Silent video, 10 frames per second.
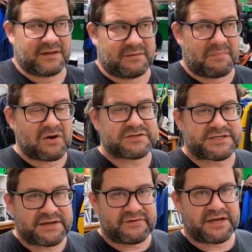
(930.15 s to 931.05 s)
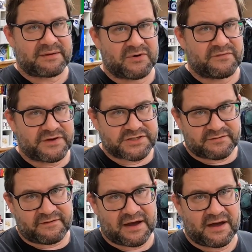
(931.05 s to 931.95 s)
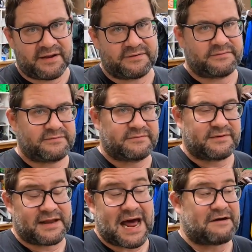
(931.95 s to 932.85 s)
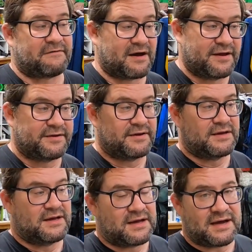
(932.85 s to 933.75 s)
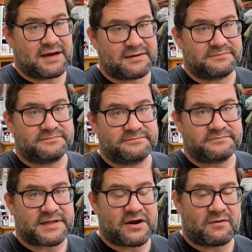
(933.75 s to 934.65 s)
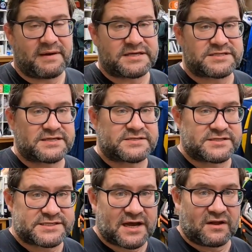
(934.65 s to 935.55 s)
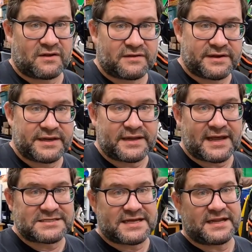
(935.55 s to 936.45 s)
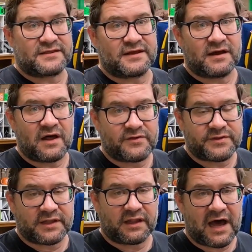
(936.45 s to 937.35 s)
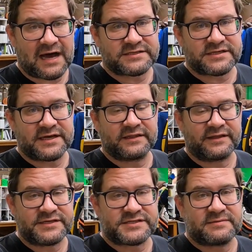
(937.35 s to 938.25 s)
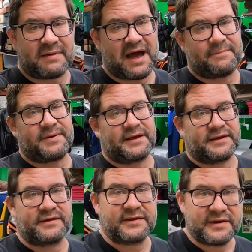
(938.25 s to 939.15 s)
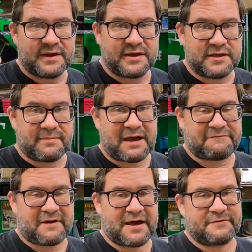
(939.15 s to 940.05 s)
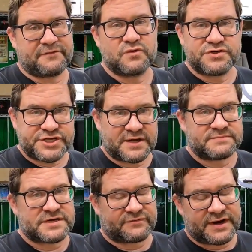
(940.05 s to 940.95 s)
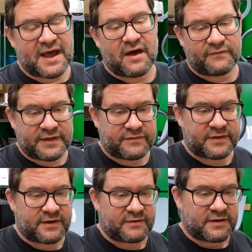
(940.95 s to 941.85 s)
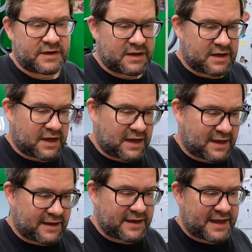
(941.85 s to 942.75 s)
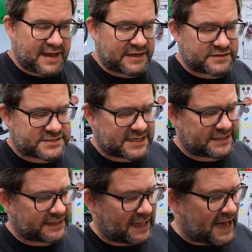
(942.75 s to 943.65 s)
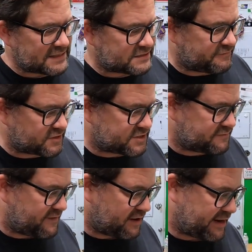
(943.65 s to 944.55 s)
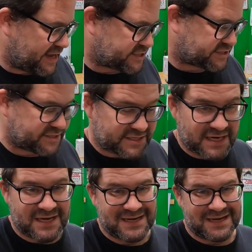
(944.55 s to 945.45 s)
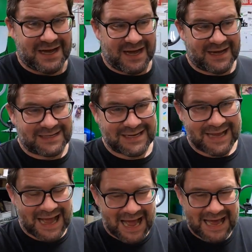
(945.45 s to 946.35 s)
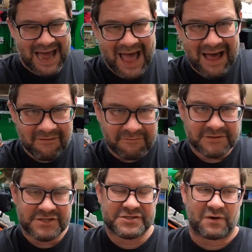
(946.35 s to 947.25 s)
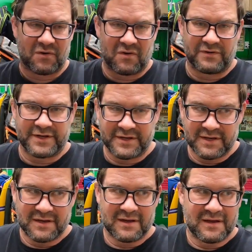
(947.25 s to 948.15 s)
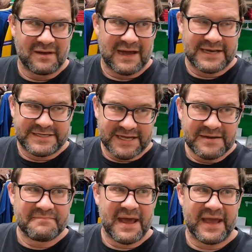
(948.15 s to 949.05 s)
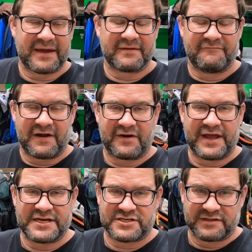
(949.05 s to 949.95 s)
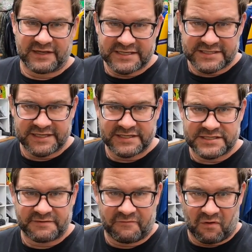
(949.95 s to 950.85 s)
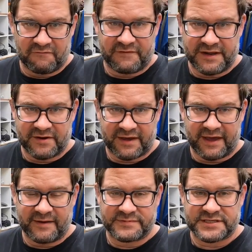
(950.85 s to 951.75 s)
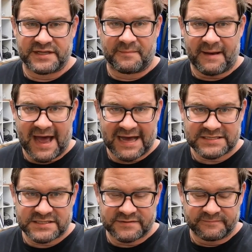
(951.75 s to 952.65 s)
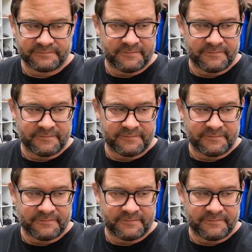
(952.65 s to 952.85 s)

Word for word: Most DVD movies you find that I find, um, they don't make sense to sell in, as anything other than lots, at least in my opinion. You might find a few gems every now and then though. Uh, and you said lots versus variations. Uh, I have sold, I did make variation listings for video games in the past.